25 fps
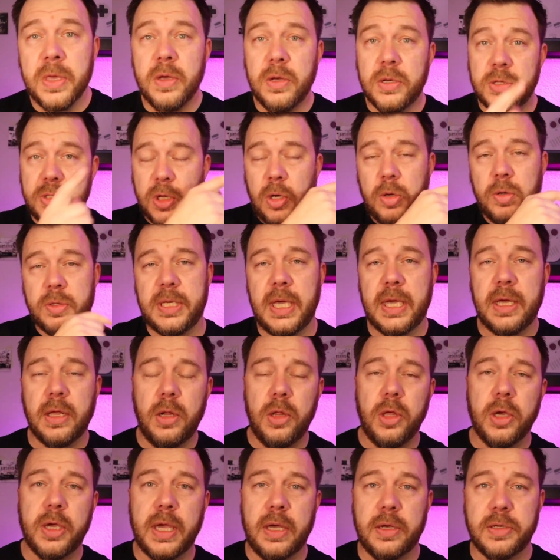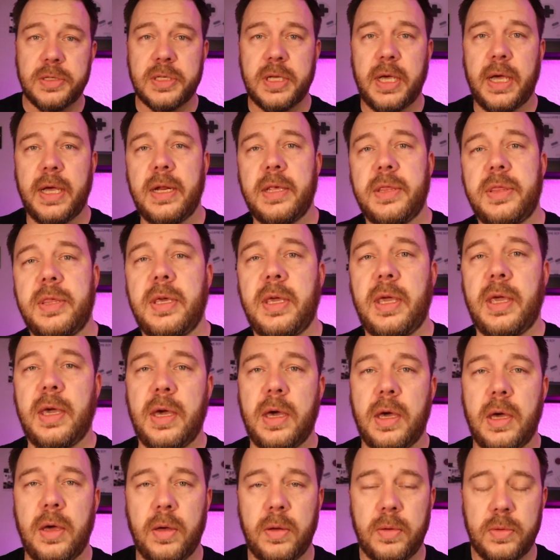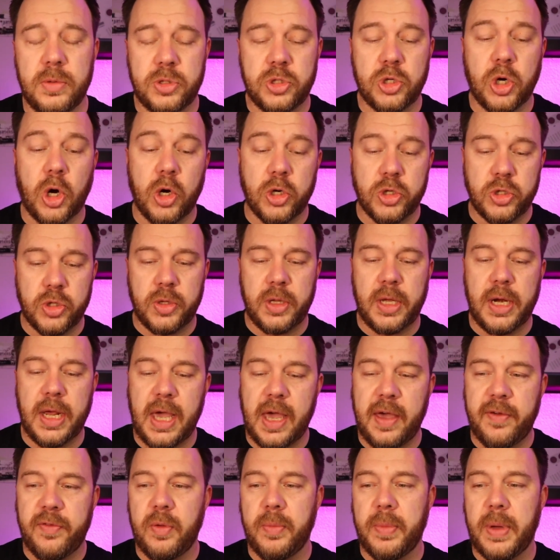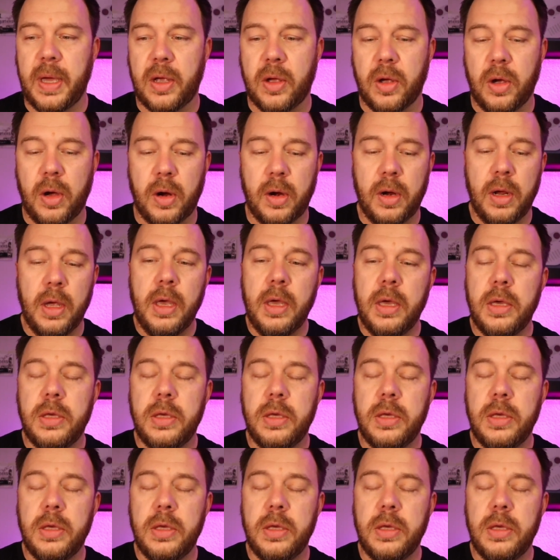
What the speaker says: so taking a look outside at the charger that I have in my car,